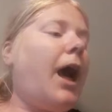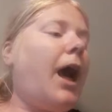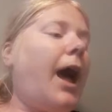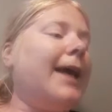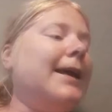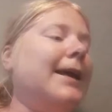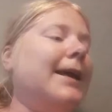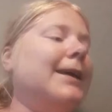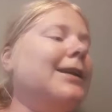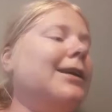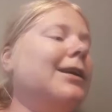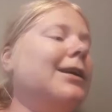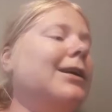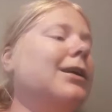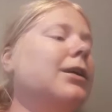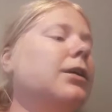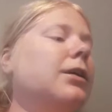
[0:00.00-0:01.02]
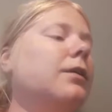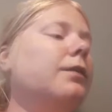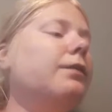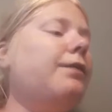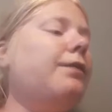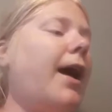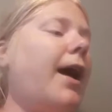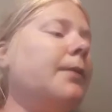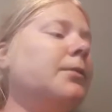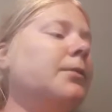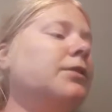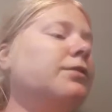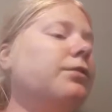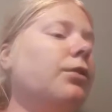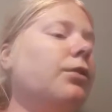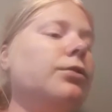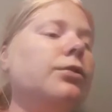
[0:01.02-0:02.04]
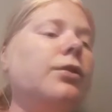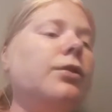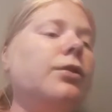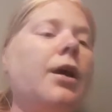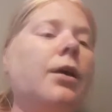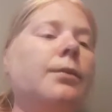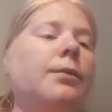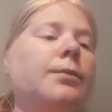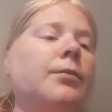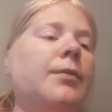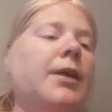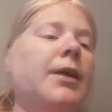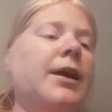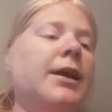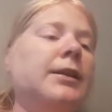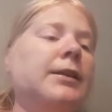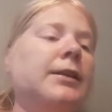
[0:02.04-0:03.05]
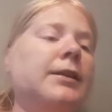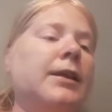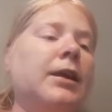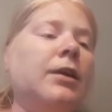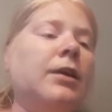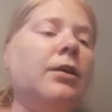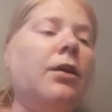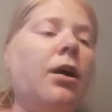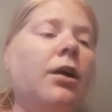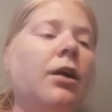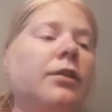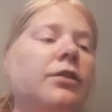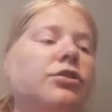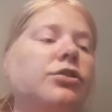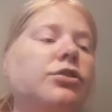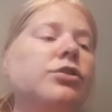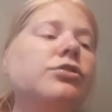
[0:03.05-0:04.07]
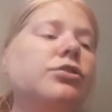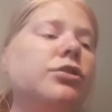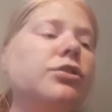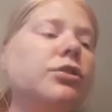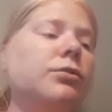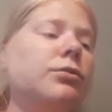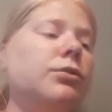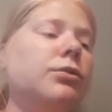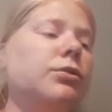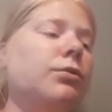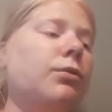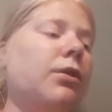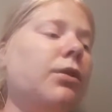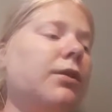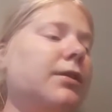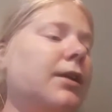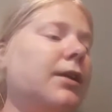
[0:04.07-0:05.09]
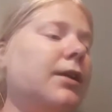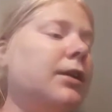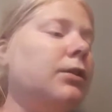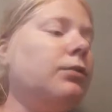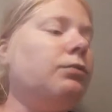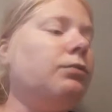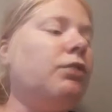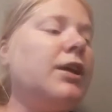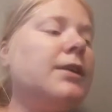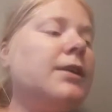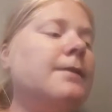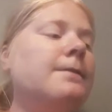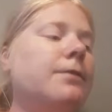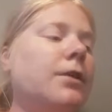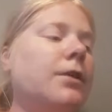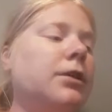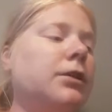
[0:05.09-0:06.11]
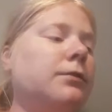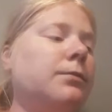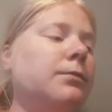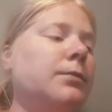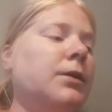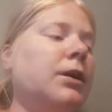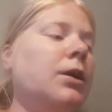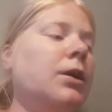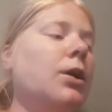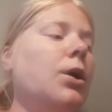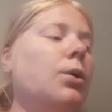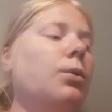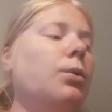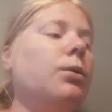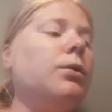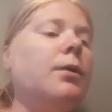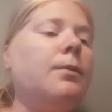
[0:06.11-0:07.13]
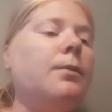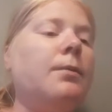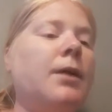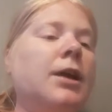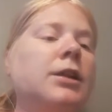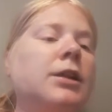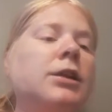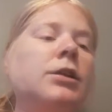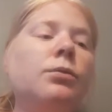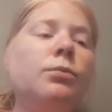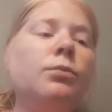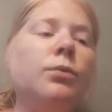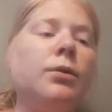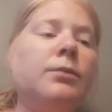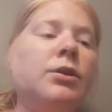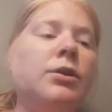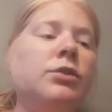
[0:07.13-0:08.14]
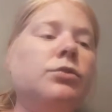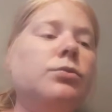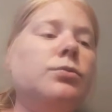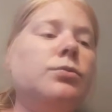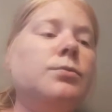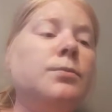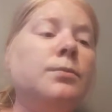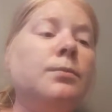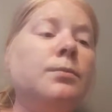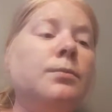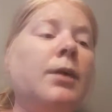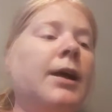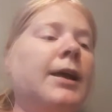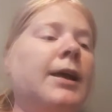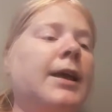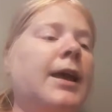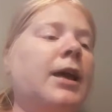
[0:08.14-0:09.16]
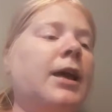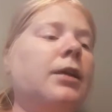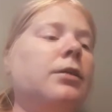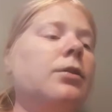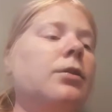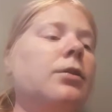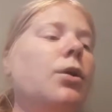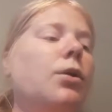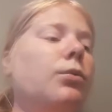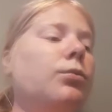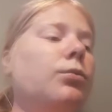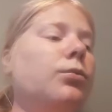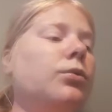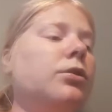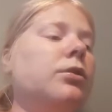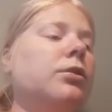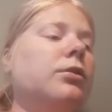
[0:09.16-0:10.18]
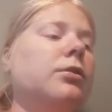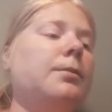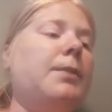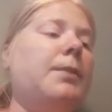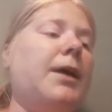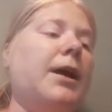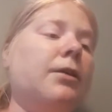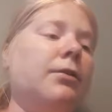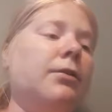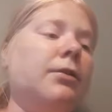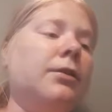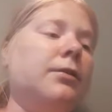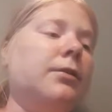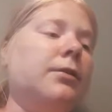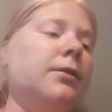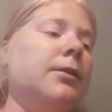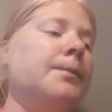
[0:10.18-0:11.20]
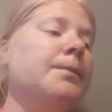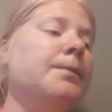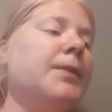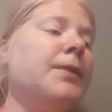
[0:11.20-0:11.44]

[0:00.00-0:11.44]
I get a family photo album, and there are the two children who are standing right in front of me with a man and a woman whom I guess were the parents.